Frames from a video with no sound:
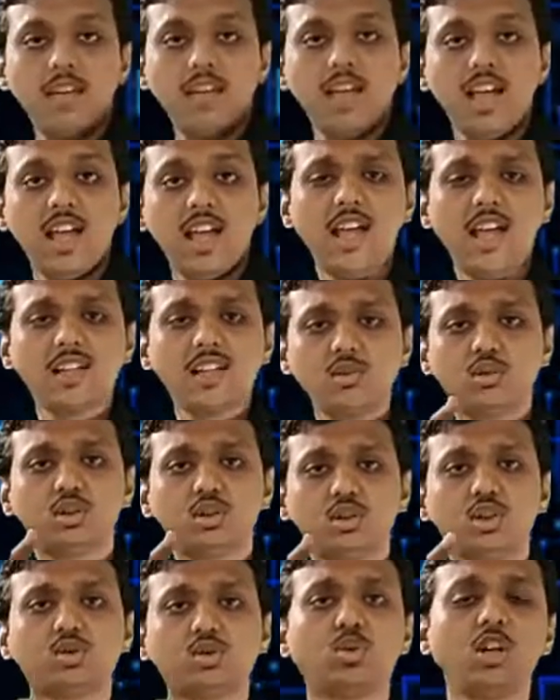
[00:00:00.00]
As you know, the
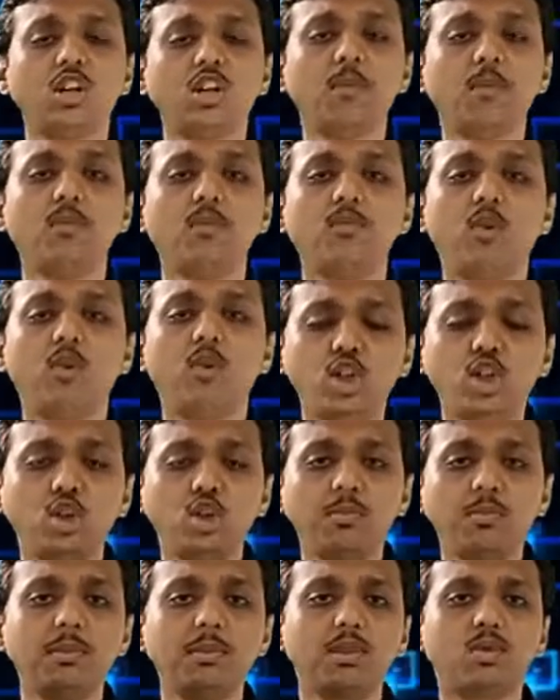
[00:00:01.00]
total what do you
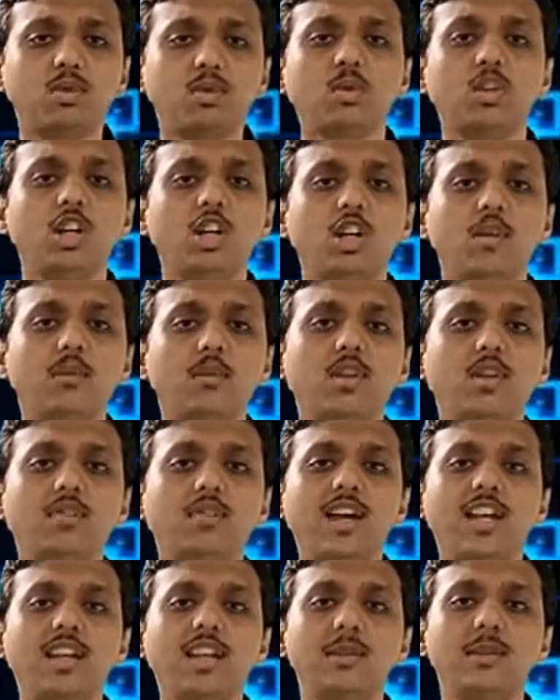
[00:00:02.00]
mean by total number of
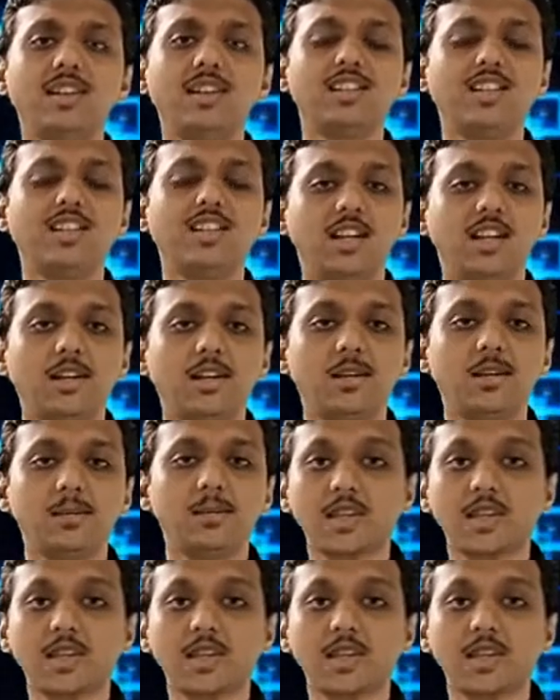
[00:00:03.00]
elements in array?